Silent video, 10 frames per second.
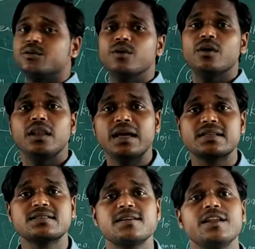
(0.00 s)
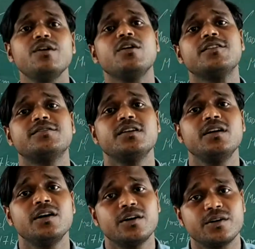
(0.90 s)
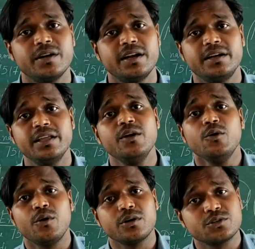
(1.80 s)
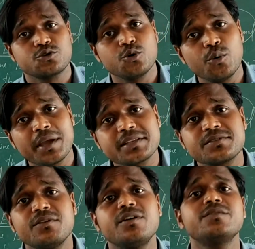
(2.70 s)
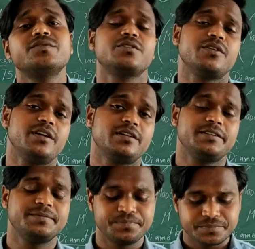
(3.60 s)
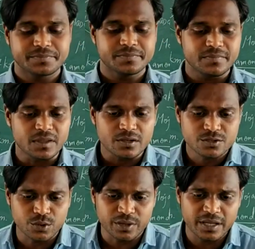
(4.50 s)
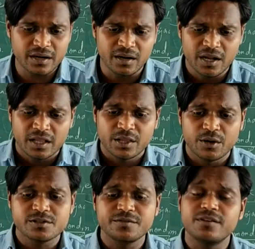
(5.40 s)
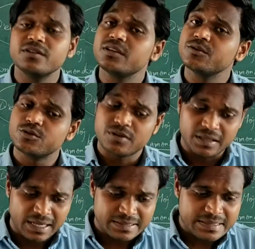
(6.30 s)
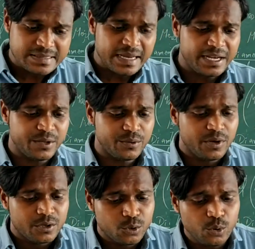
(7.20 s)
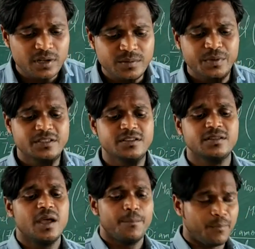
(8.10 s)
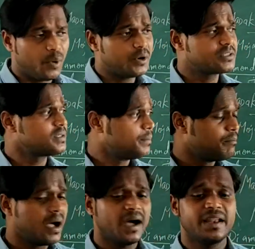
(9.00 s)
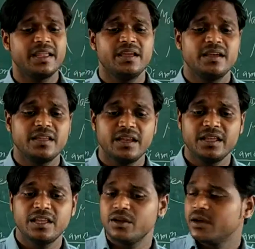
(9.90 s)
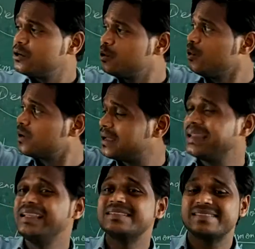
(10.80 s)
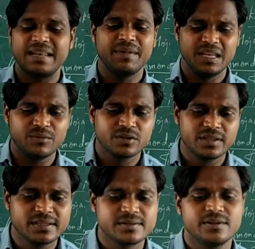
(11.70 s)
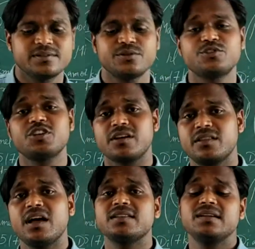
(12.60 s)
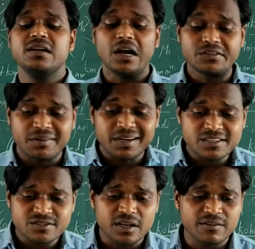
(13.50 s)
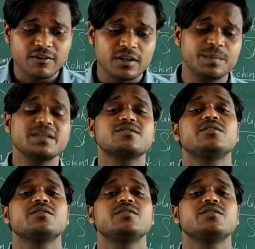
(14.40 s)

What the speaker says: to luxury of the royalty, or the showcase of the royalty. So here they also found in the Gujarat, as I said you, toran, pachit, pots, bari, yani ki door grills, and many more things also, chakdas. A traditional wall piece